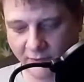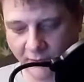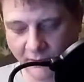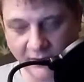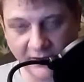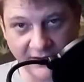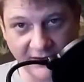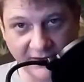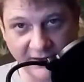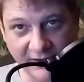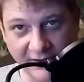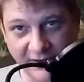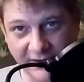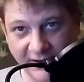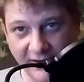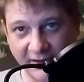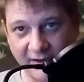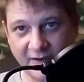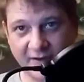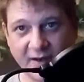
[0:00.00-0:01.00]

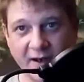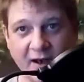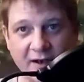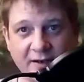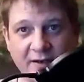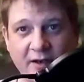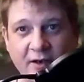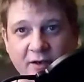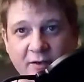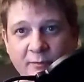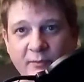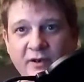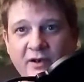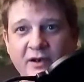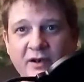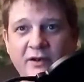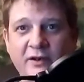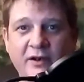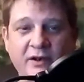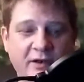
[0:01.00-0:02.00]
2016's not done
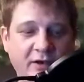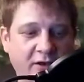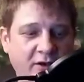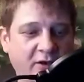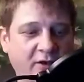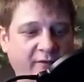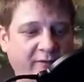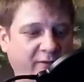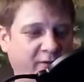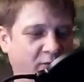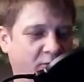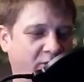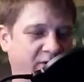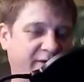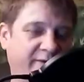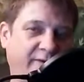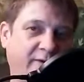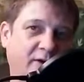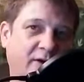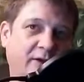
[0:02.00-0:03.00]
being the year of the
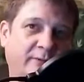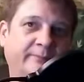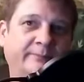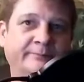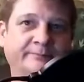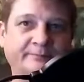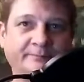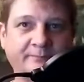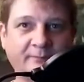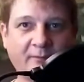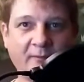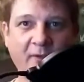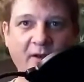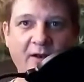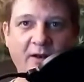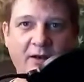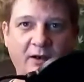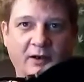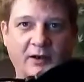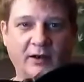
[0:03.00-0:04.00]
reefer.
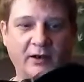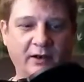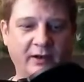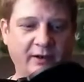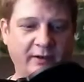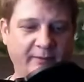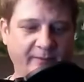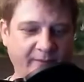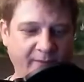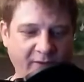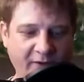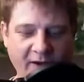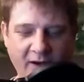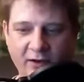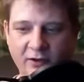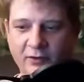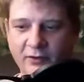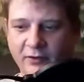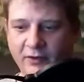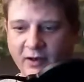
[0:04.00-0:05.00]
All right.
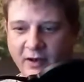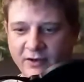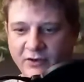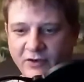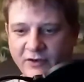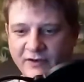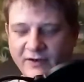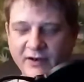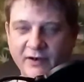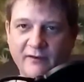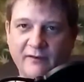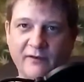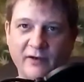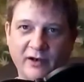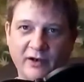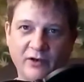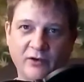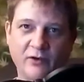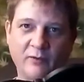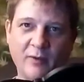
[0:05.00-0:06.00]
Now, I just did a
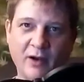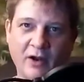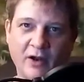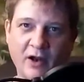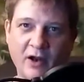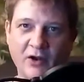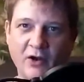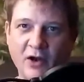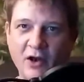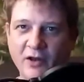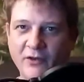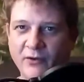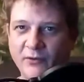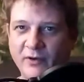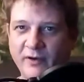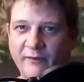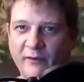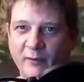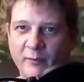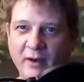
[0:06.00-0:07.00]
video about how all the
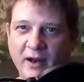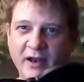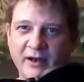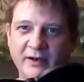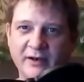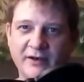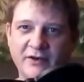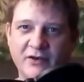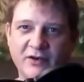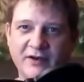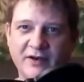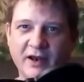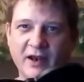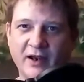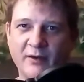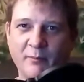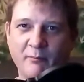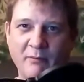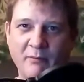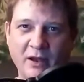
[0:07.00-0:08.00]
reefer madness just
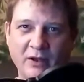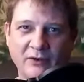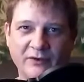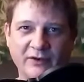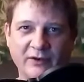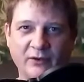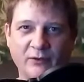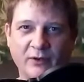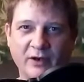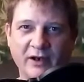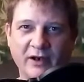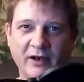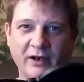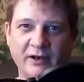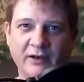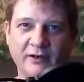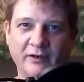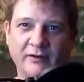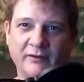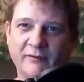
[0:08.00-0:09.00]
kind of melted away
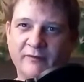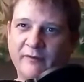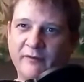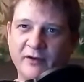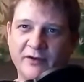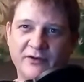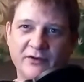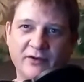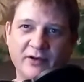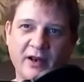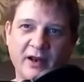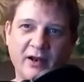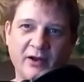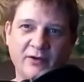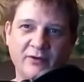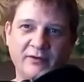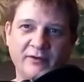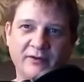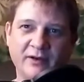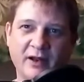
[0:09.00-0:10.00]
and fizzled
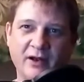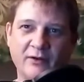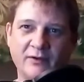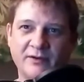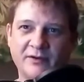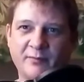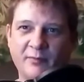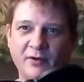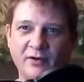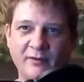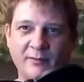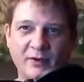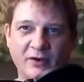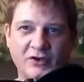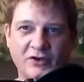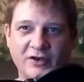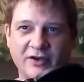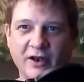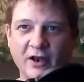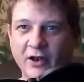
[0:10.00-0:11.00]
out, and now it's pretty
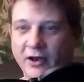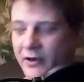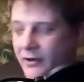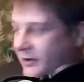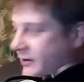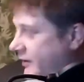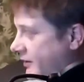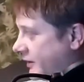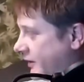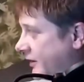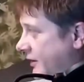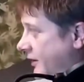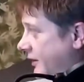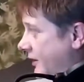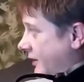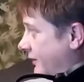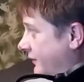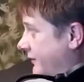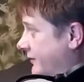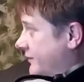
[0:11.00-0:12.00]
much done.
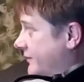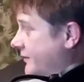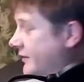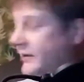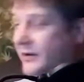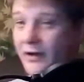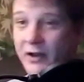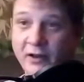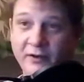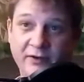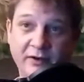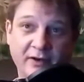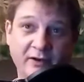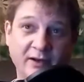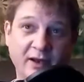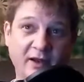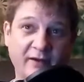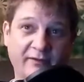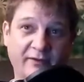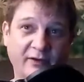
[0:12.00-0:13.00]
There's really nothing
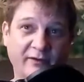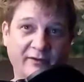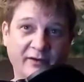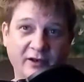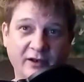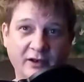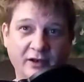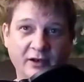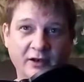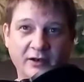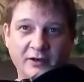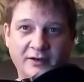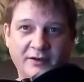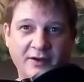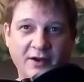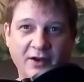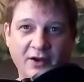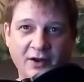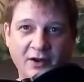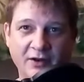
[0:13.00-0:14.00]
left of it. It's
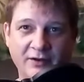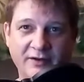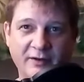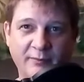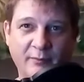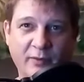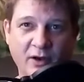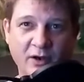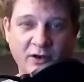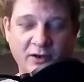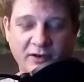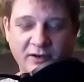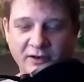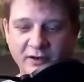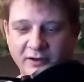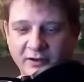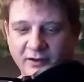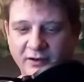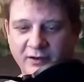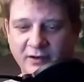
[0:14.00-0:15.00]
all debunked,
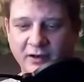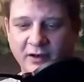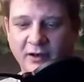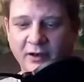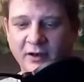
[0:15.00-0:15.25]
and